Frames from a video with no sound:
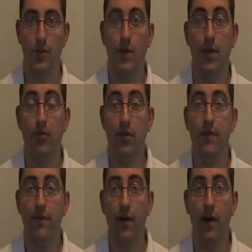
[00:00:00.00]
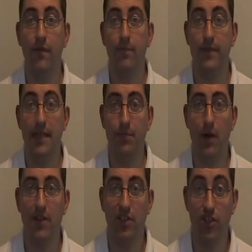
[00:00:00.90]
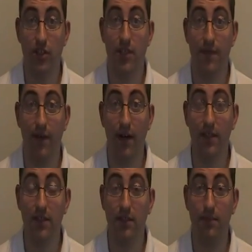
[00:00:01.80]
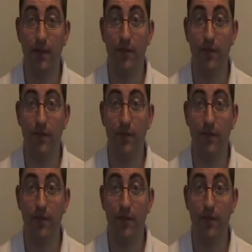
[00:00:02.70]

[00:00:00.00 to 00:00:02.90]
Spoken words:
Between 3 and 5 deep breaths should suffice.